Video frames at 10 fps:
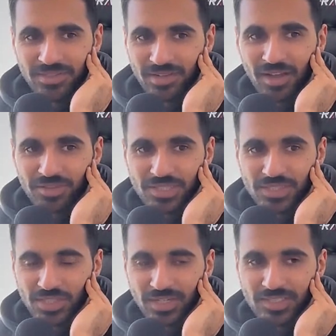obviously
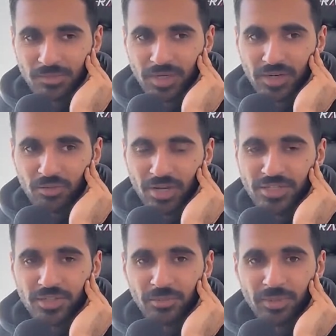she got some
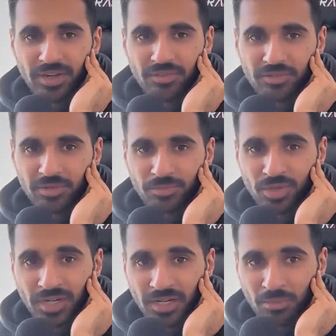cardiovascular benefit from
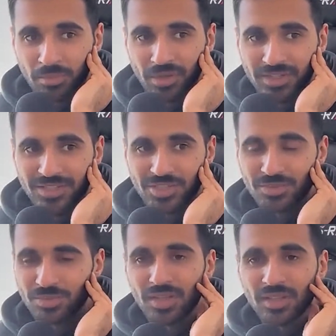running, but did she
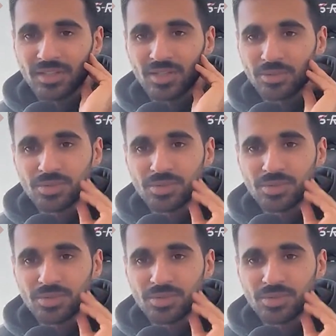really lose